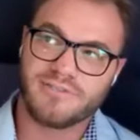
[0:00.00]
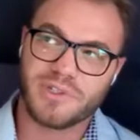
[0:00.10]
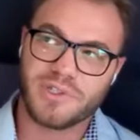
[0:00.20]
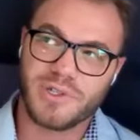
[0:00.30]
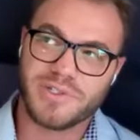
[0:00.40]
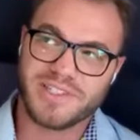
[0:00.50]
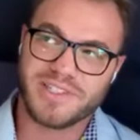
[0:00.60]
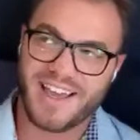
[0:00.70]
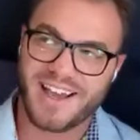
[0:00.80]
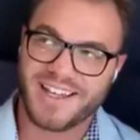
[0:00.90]
use
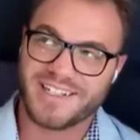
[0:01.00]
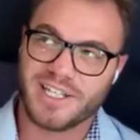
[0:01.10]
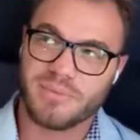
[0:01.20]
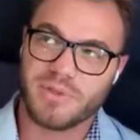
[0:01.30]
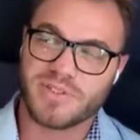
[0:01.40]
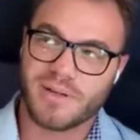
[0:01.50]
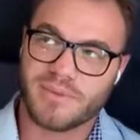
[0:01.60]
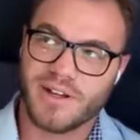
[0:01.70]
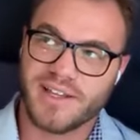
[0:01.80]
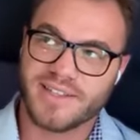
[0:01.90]
AI to help you
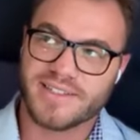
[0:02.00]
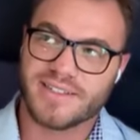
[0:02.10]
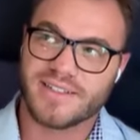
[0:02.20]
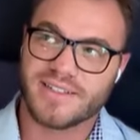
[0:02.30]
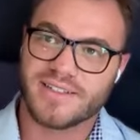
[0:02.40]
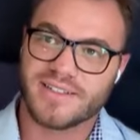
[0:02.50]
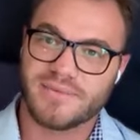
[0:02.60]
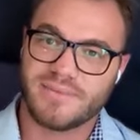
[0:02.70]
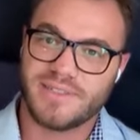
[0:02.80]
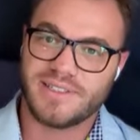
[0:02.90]
summarize
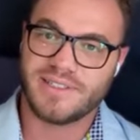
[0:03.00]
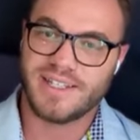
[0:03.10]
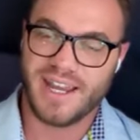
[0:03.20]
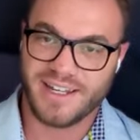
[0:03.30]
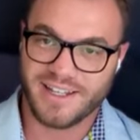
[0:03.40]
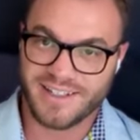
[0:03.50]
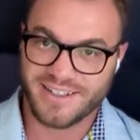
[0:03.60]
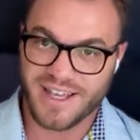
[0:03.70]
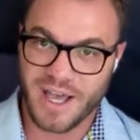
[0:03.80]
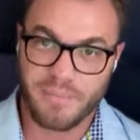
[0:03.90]
some data
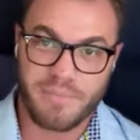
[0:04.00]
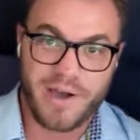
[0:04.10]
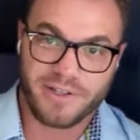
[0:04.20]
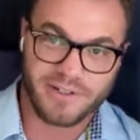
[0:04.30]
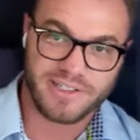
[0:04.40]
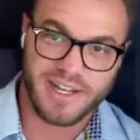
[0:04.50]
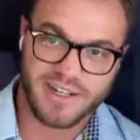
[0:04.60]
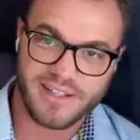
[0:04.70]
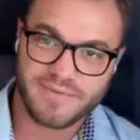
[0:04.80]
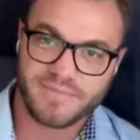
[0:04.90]
about your
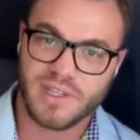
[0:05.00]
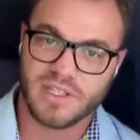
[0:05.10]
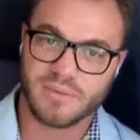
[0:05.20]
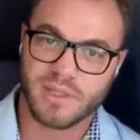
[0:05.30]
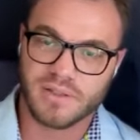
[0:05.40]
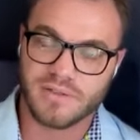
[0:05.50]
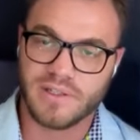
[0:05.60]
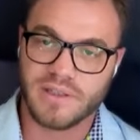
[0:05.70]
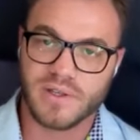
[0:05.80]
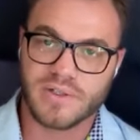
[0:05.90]
data, that you'll be able to
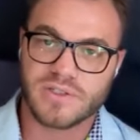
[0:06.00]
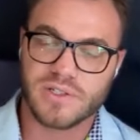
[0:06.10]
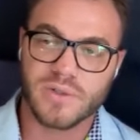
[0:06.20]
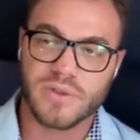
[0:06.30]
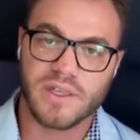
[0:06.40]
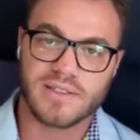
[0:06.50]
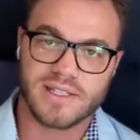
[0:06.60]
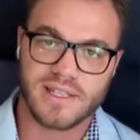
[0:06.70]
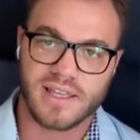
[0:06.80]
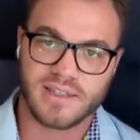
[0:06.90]
feed those two things
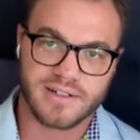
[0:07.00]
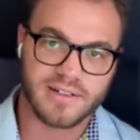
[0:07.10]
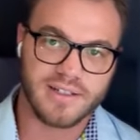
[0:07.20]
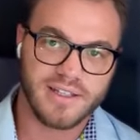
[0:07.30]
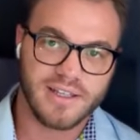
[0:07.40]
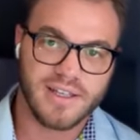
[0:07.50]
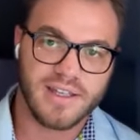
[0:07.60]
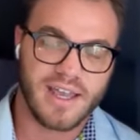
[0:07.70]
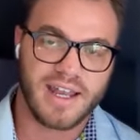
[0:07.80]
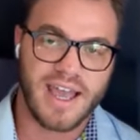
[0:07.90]
together
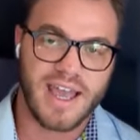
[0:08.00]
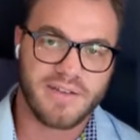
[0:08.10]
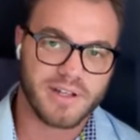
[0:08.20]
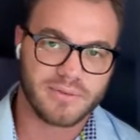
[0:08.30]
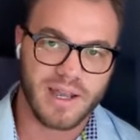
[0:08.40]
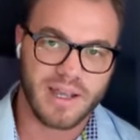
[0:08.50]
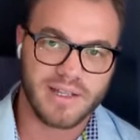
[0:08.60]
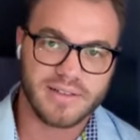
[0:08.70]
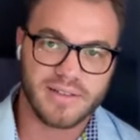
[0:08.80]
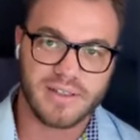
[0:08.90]
and have it
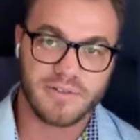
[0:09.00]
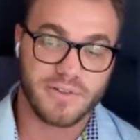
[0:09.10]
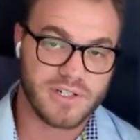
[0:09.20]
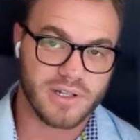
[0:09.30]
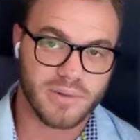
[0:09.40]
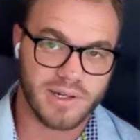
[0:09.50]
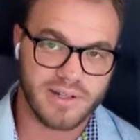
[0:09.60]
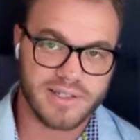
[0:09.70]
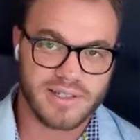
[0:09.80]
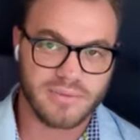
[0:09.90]
write efficient
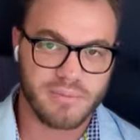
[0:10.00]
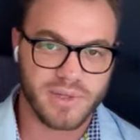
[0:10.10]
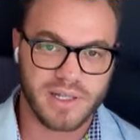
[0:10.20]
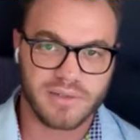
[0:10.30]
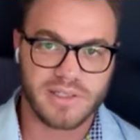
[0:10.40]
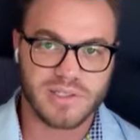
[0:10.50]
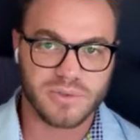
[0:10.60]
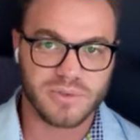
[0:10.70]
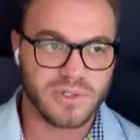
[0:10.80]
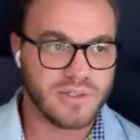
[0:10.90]
queries. And we played with the
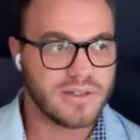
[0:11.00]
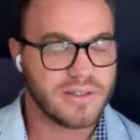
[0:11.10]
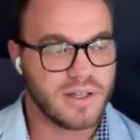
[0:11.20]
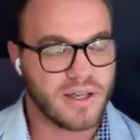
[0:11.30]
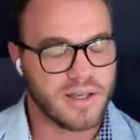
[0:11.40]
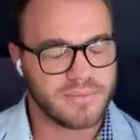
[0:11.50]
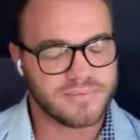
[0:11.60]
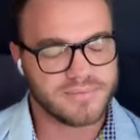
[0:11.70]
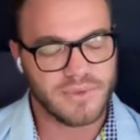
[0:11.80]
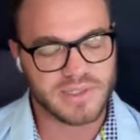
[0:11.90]
tool,
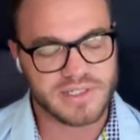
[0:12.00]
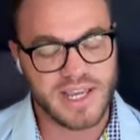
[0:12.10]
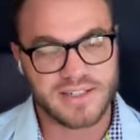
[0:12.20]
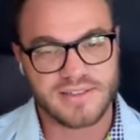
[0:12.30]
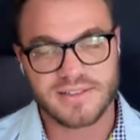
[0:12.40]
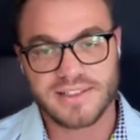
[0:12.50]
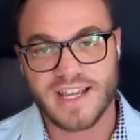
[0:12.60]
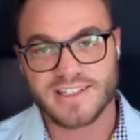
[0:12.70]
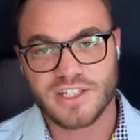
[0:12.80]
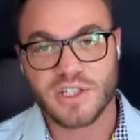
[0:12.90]
was it
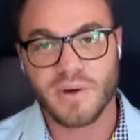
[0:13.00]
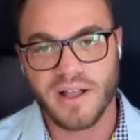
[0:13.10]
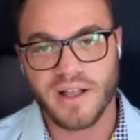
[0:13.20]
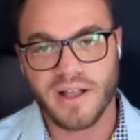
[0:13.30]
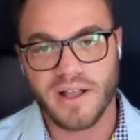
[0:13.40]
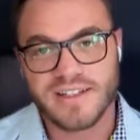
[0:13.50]
TextQL,